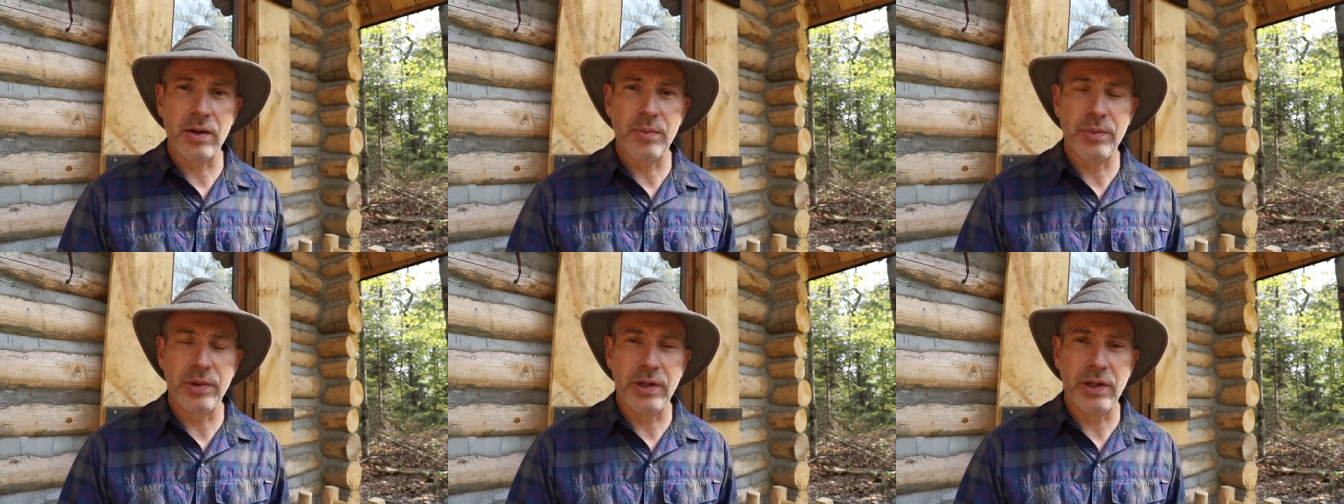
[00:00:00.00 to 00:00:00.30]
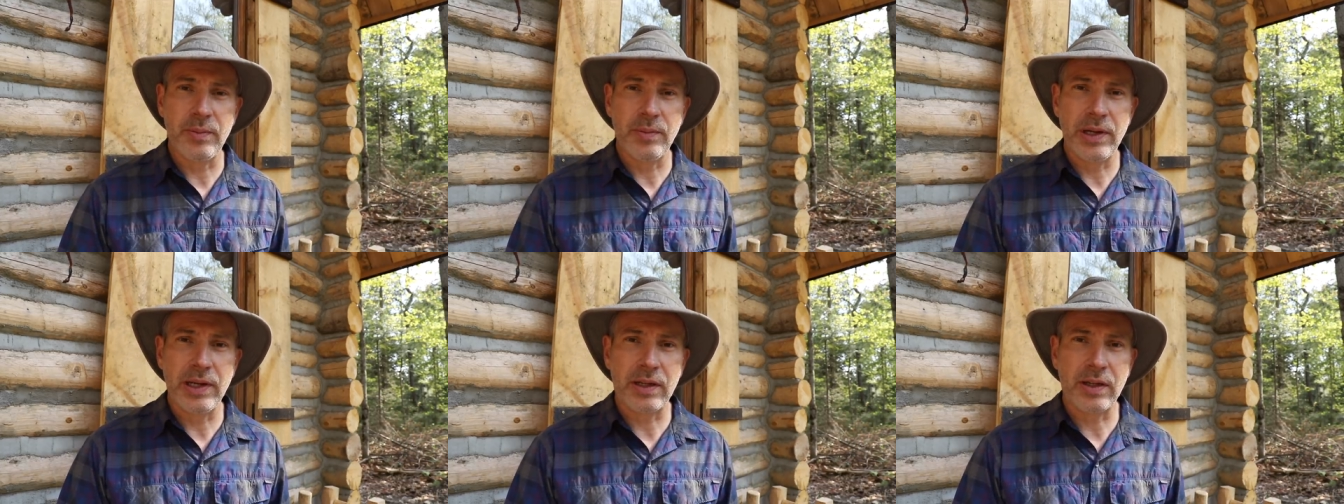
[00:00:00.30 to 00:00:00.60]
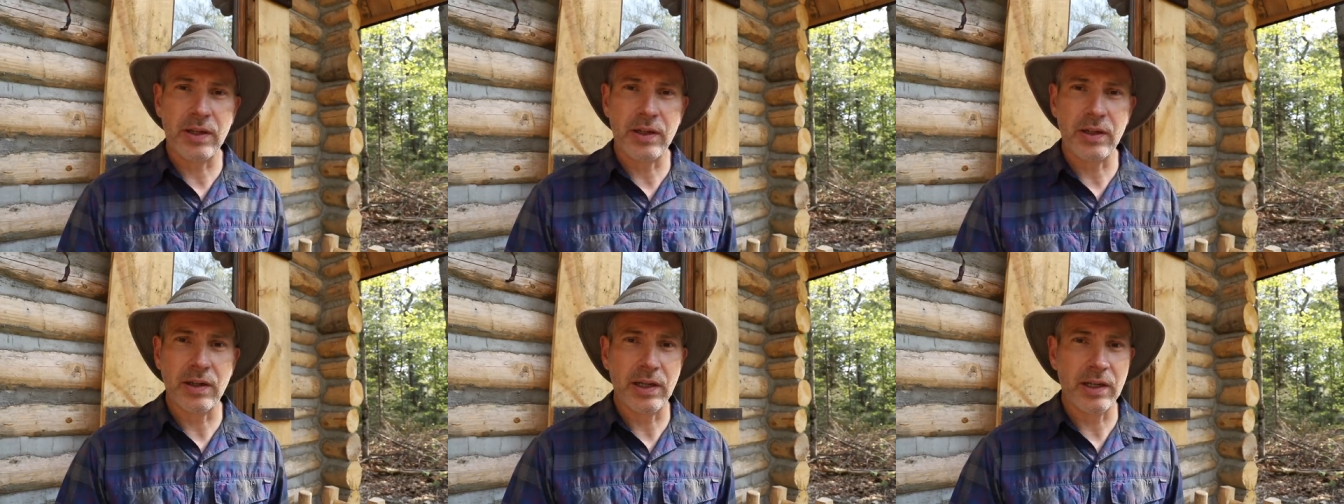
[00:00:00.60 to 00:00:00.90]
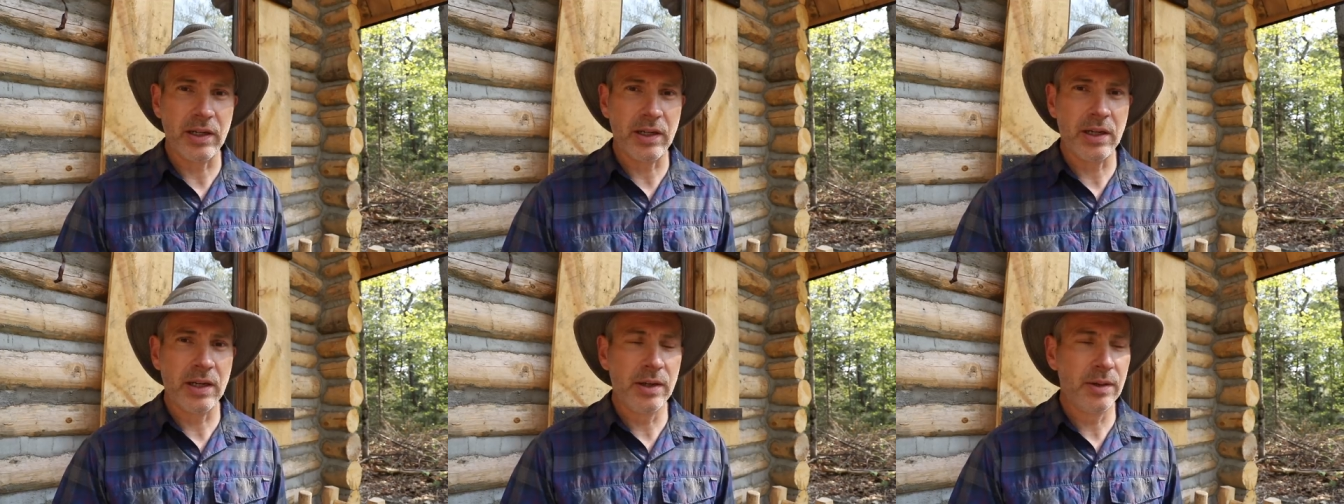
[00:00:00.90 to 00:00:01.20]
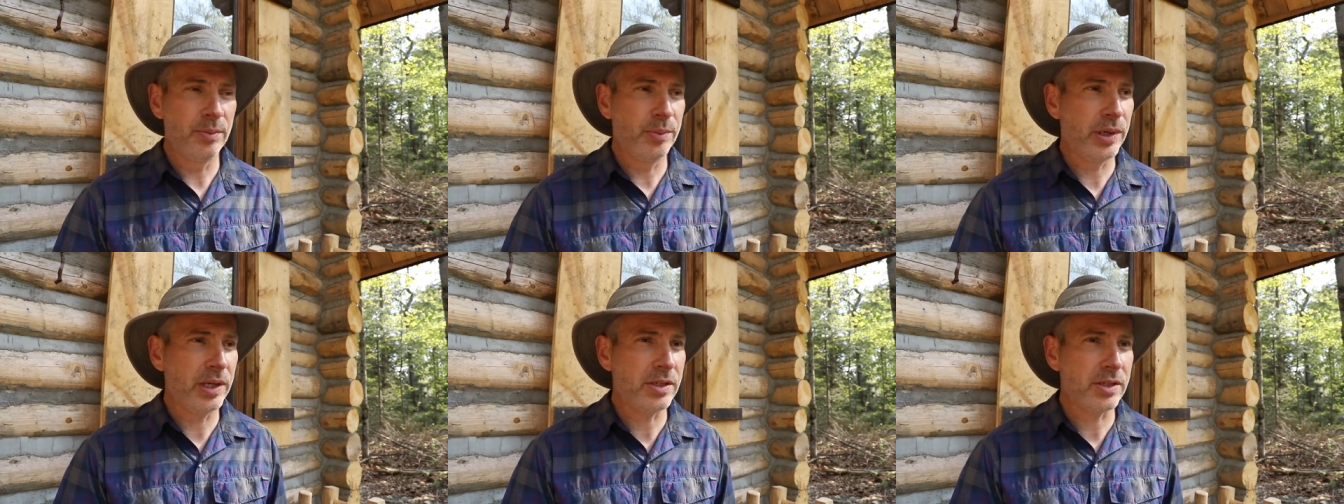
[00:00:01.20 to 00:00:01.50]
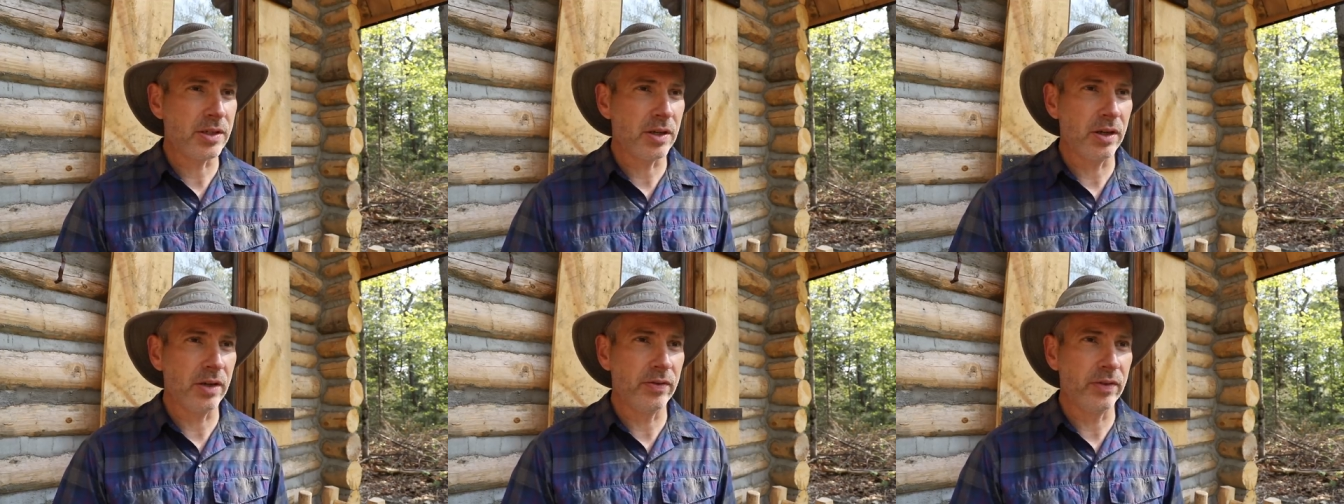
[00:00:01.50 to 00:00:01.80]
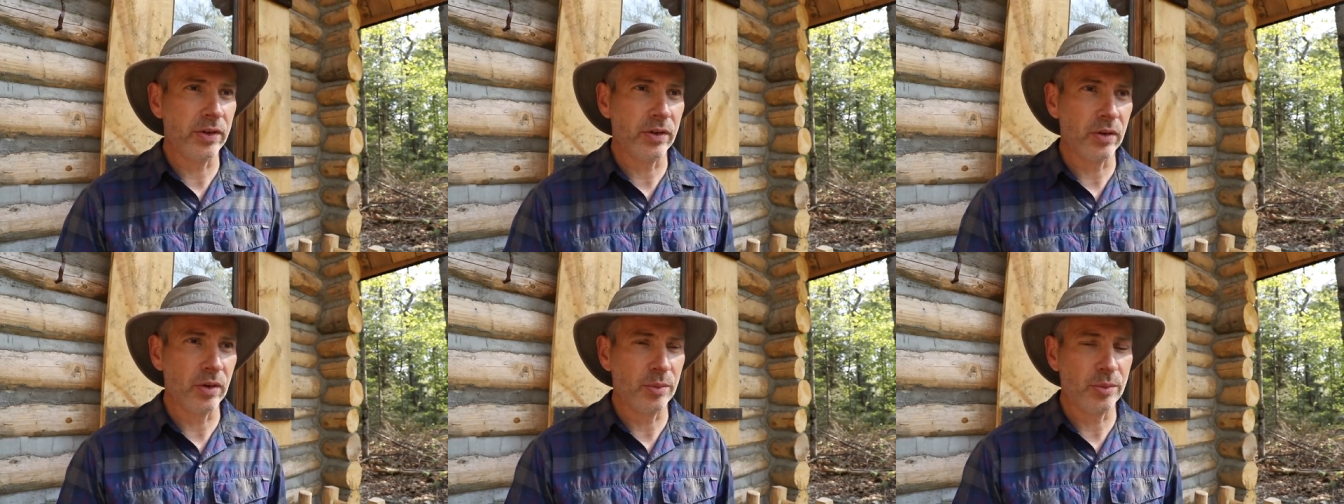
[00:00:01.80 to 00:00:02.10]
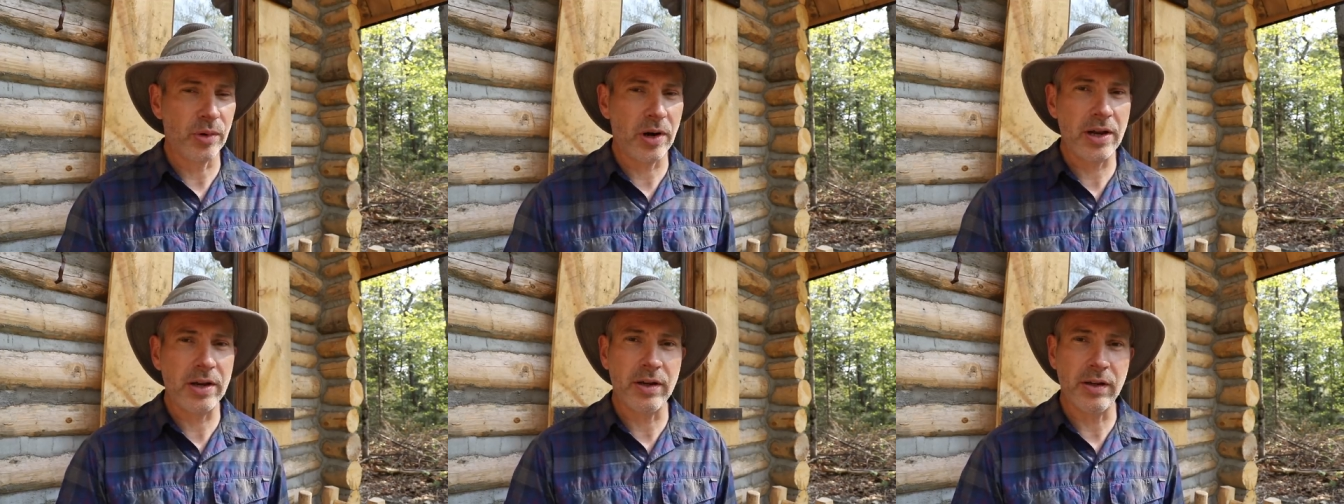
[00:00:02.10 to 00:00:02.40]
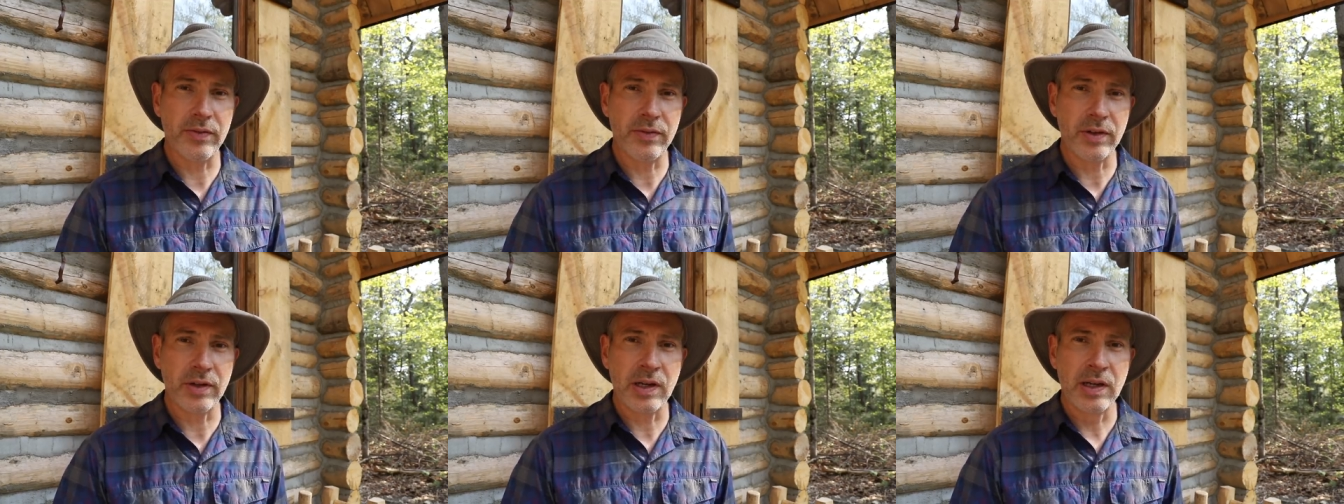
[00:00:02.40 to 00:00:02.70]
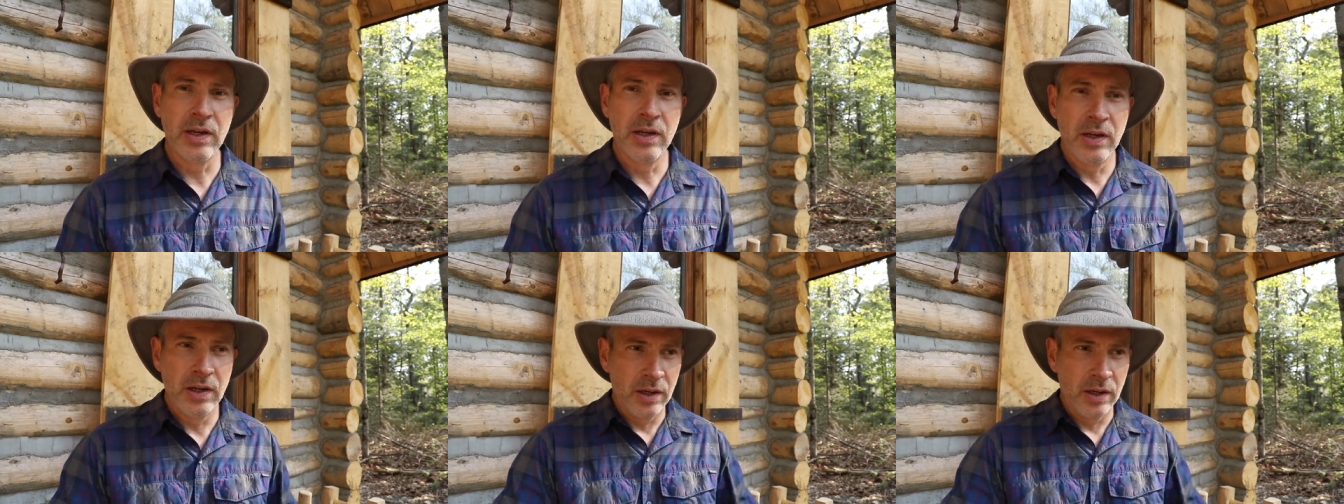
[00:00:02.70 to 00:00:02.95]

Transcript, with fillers: I'll be making a pizza oven or a bread oven